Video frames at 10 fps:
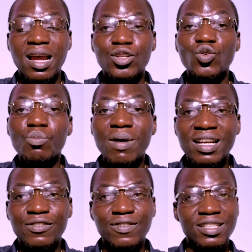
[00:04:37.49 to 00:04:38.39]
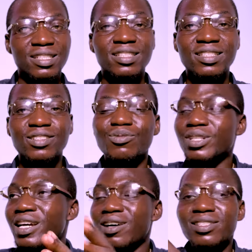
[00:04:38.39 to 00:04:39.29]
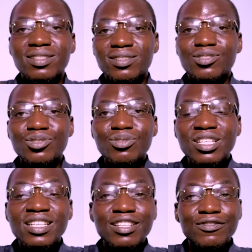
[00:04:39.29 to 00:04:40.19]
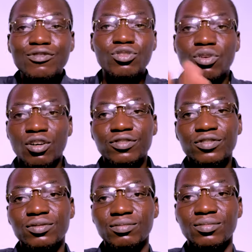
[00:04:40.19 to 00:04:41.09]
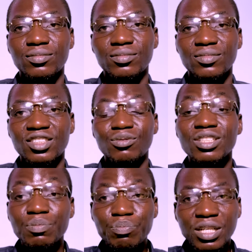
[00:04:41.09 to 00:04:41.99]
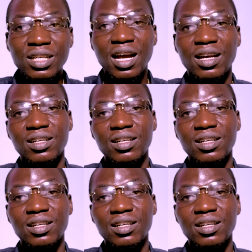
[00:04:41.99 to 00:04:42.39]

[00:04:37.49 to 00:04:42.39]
to manifest things without using evil stuff with prayer.